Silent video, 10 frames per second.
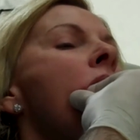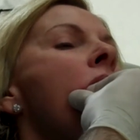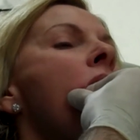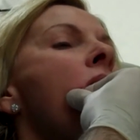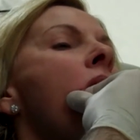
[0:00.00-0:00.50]

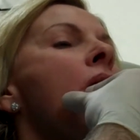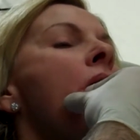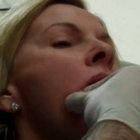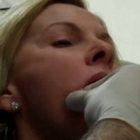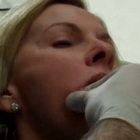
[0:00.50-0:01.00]
Make sure it's
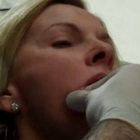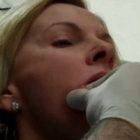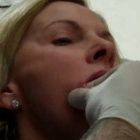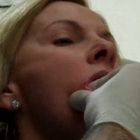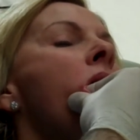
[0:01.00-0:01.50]
nice and
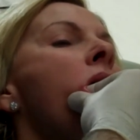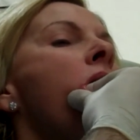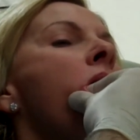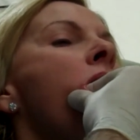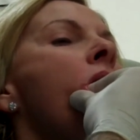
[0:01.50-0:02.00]
smooth in there.